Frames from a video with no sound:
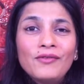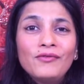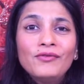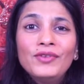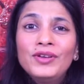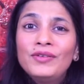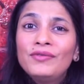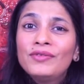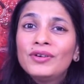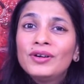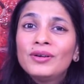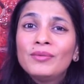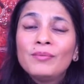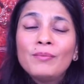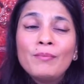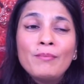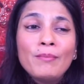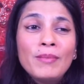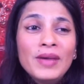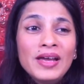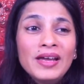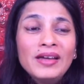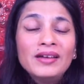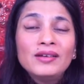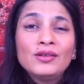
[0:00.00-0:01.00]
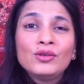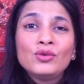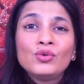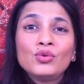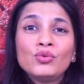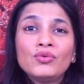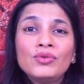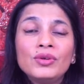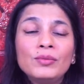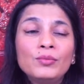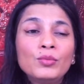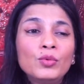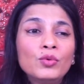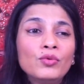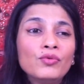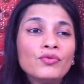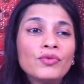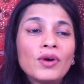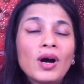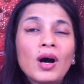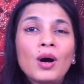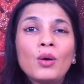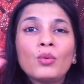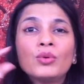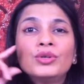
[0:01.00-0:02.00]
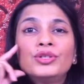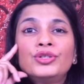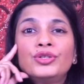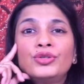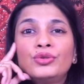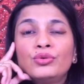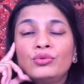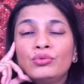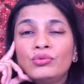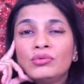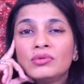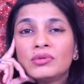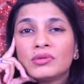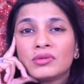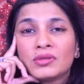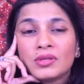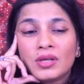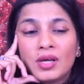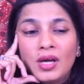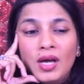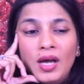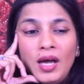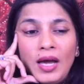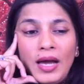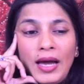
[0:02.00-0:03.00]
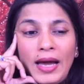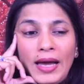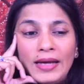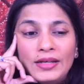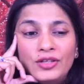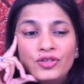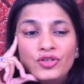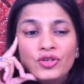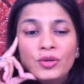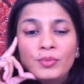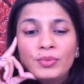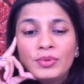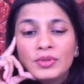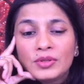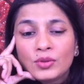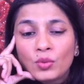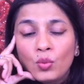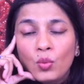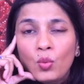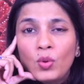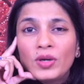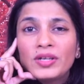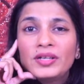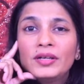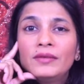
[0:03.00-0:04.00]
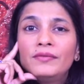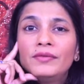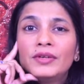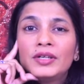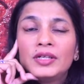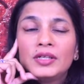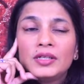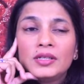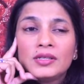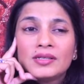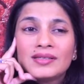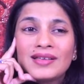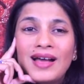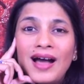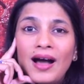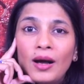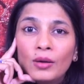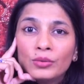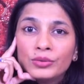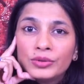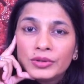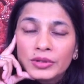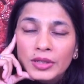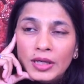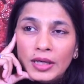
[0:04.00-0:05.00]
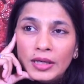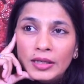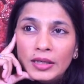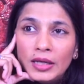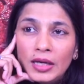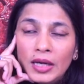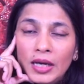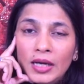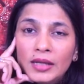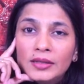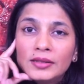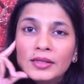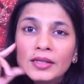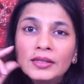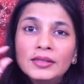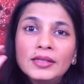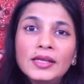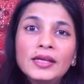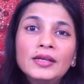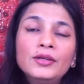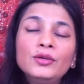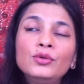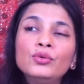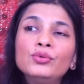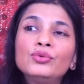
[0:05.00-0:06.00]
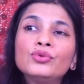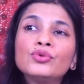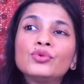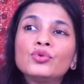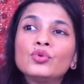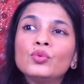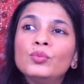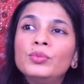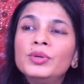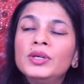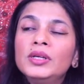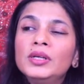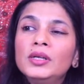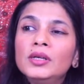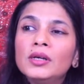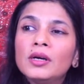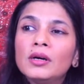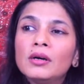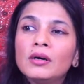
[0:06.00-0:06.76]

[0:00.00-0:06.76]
we were made to remove our shoes and chappals or whatever it is outside then there used to be